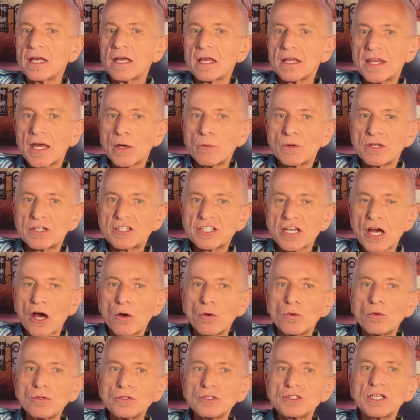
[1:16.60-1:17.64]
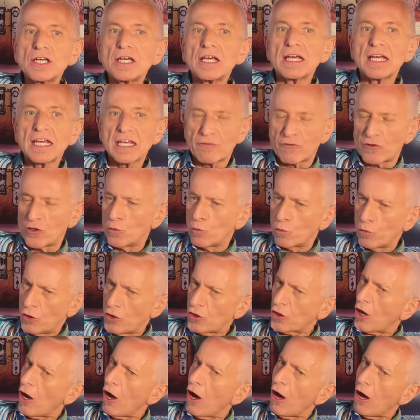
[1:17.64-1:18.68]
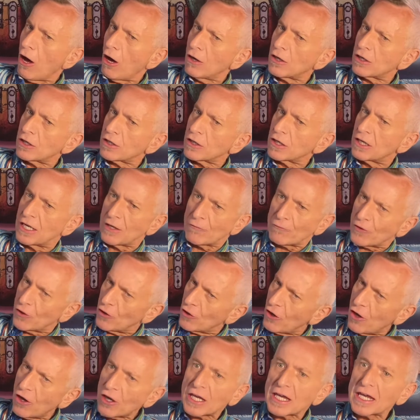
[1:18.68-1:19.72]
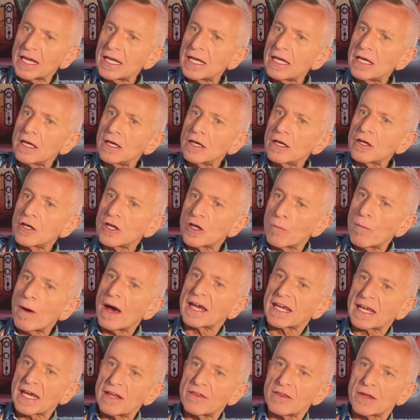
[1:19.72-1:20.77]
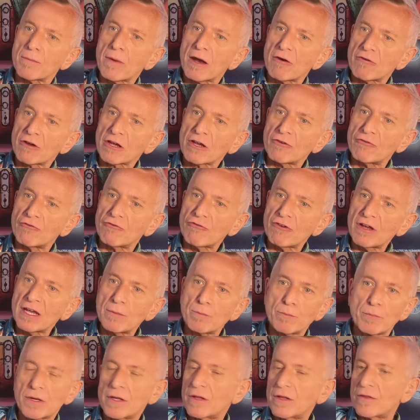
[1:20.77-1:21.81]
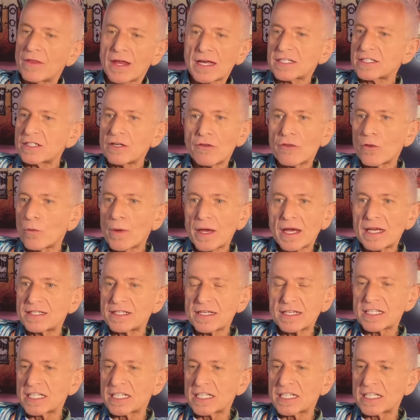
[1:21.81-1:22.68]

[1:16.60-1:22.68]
They were told if you work hard, if you're lucky, you might get the American dream, but that's not the way it is.